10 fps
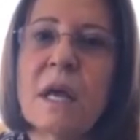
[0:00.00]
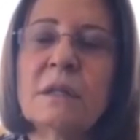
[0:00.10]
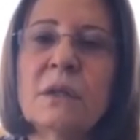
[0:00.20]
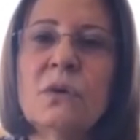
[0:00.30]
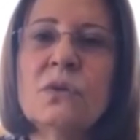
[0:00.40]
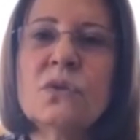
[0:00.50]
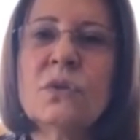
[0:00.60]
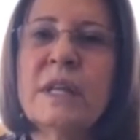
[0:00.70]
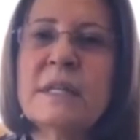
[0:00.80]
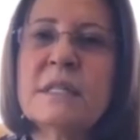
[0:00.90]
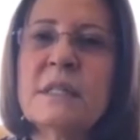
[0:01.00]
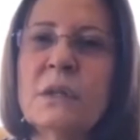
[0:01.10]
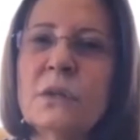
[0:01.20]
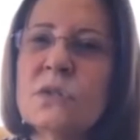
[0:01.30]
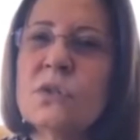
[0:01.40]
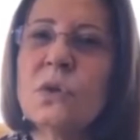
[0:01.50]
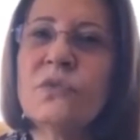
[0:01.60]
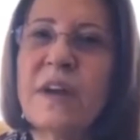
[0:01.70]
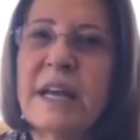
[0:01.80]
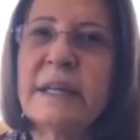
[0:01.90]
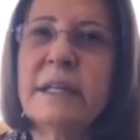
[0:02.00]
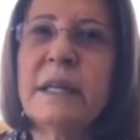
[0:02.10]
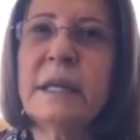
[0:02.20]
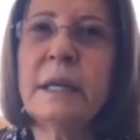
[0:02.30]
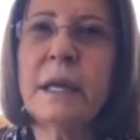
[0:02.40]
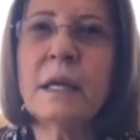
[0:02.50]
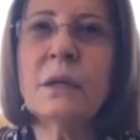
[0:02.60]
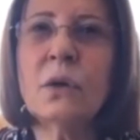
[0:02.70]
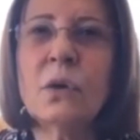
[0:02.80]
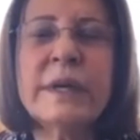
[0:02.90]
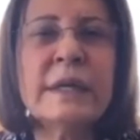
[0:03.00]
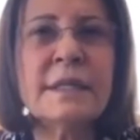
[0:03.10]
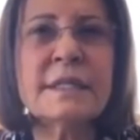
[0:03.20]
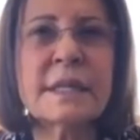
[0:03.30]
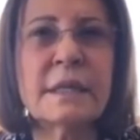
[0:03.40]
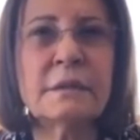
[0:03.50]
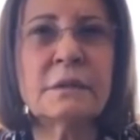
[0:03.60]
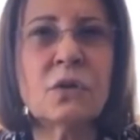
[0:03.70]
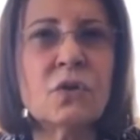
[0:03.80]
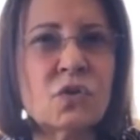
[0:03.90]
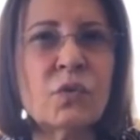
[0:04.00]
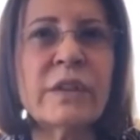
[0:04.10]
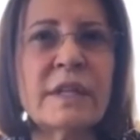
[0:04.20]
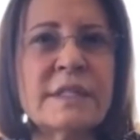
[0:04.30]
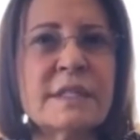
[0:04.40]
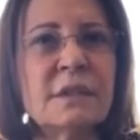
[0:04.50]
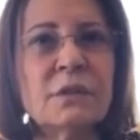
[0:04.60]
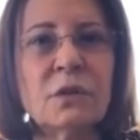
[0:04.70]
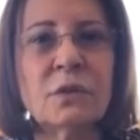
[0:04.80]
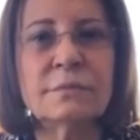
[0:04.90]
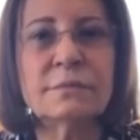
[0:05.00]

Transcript: And also there is lots of acne and oily skin goes with this syndrome.